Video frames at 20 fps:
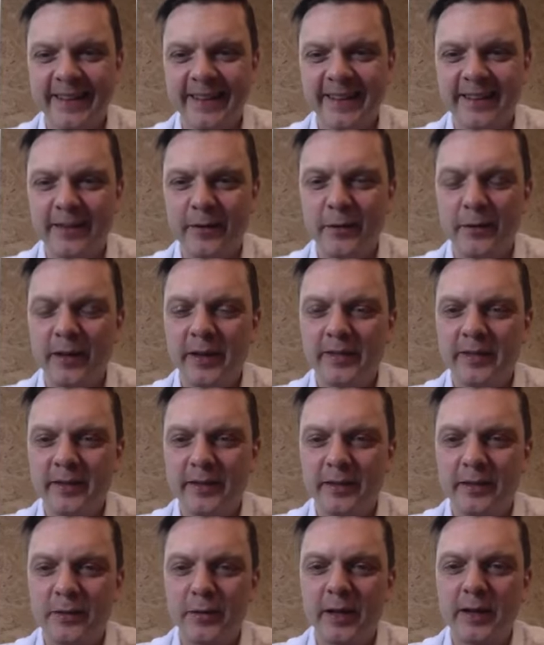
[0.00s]
So that's
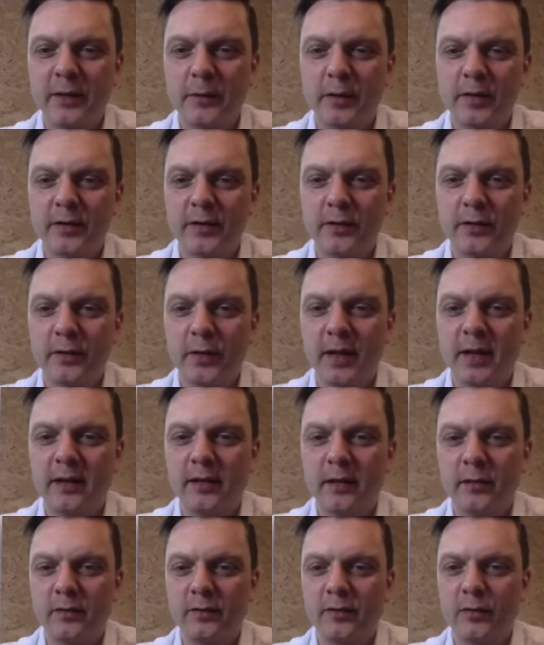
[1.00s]
a great question to
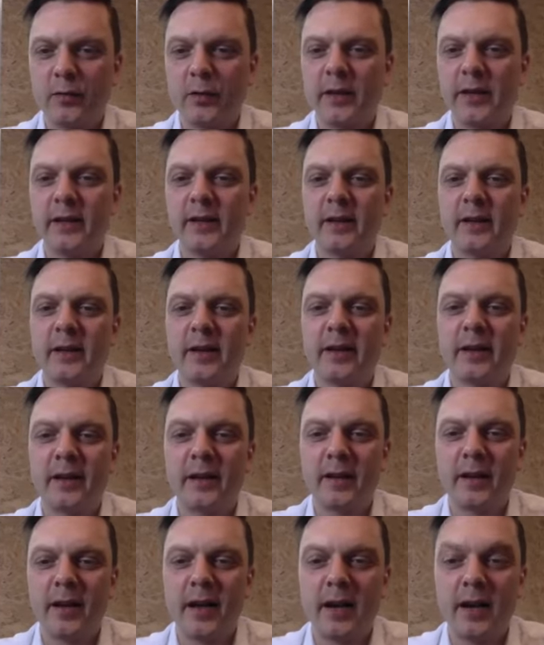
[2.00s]
end on, Jordy.
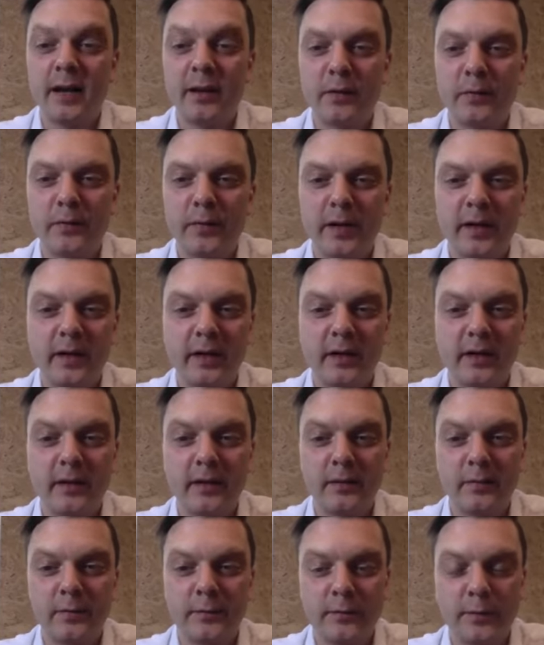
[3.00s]
I don't
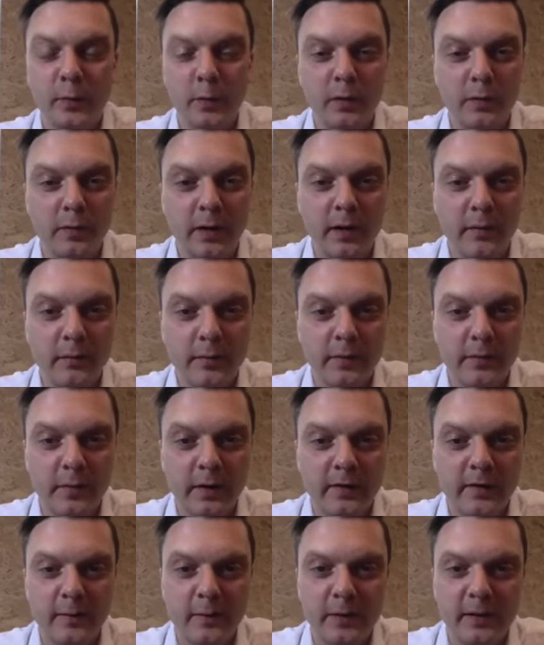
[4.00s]
really fool around with
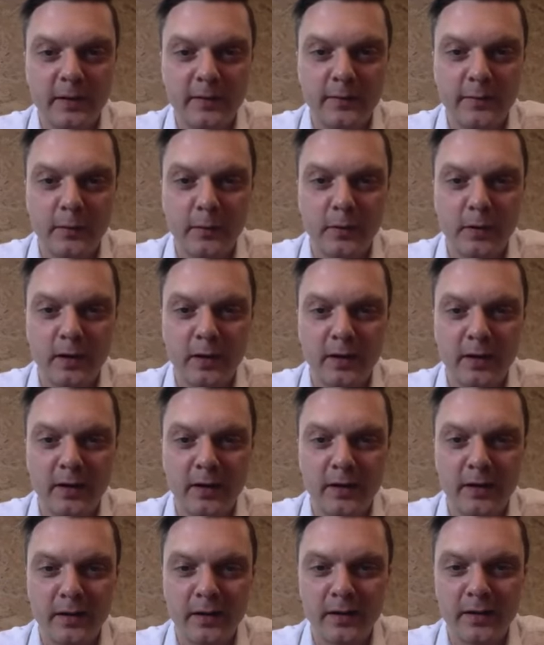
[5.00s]
recipes
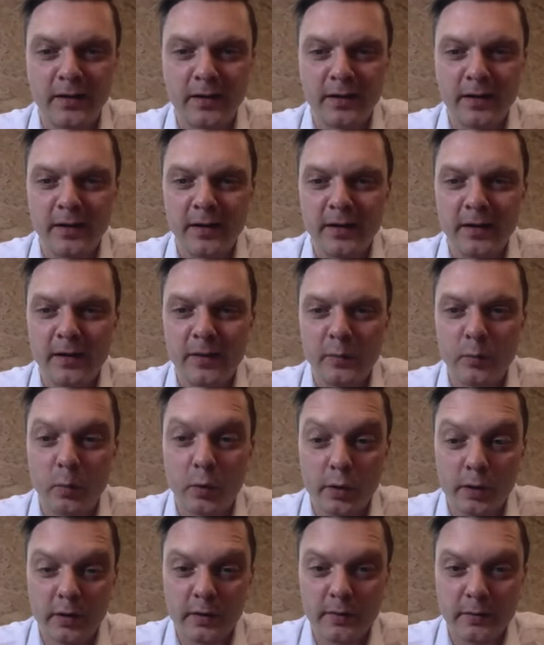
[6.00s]
for
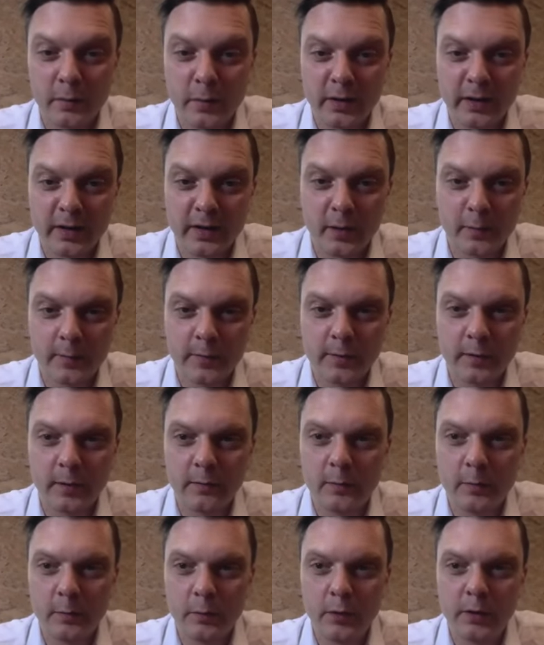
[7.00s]
water when it comes to
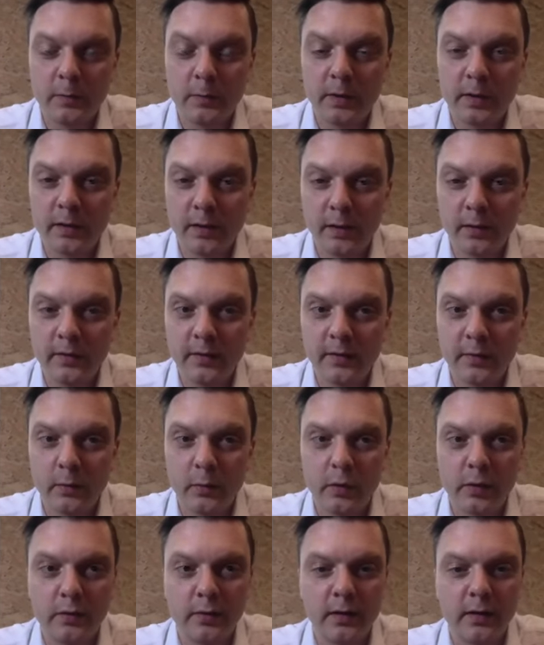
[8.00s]
coffee brewing, because the
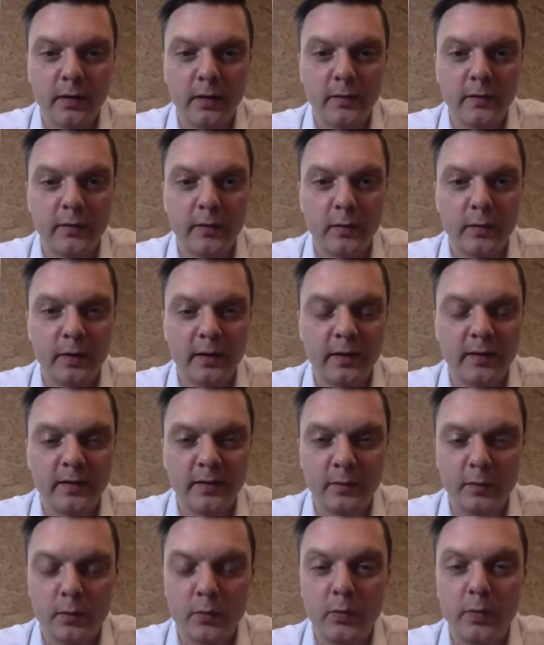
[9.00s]
water in Oslo
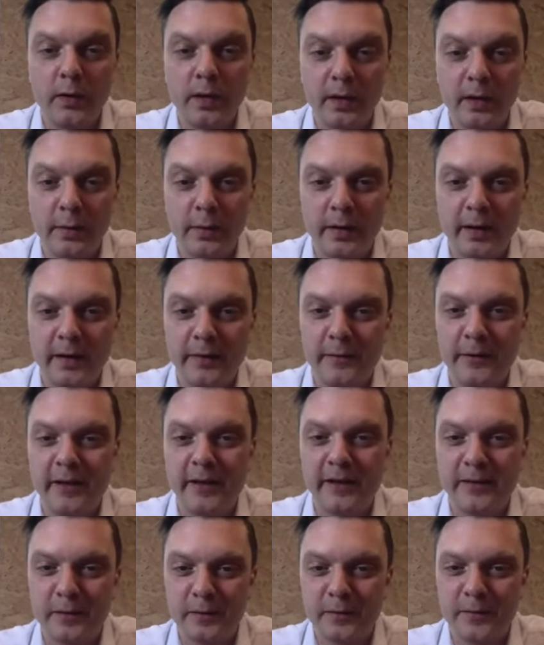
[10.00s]
is really, really,
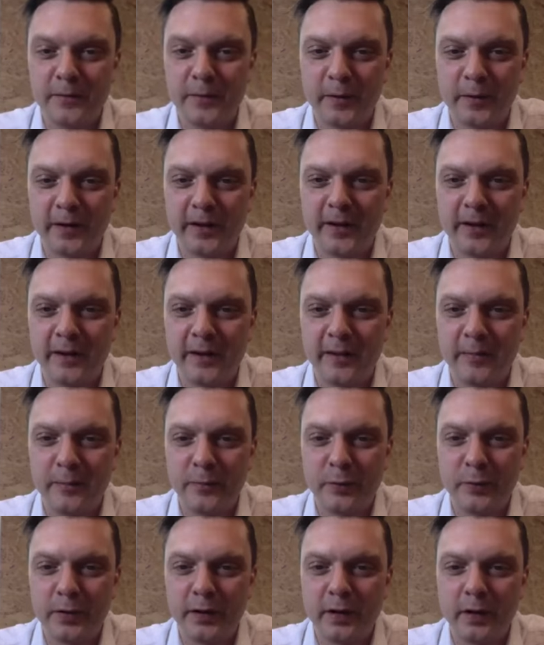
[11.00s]
really good for
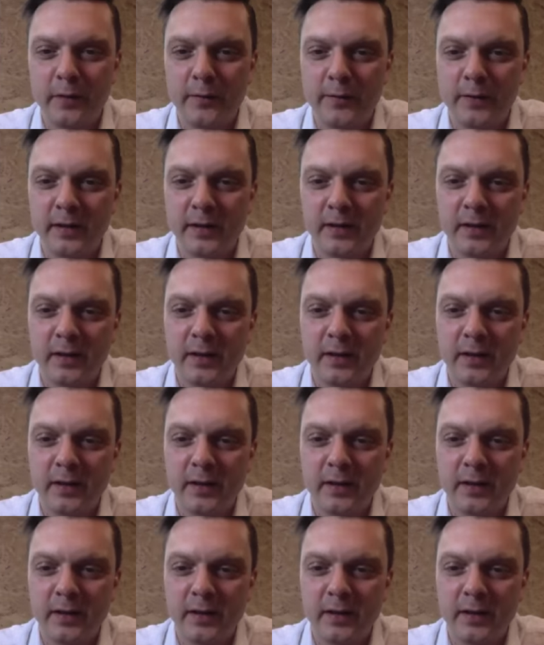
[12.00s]
brewing coffee.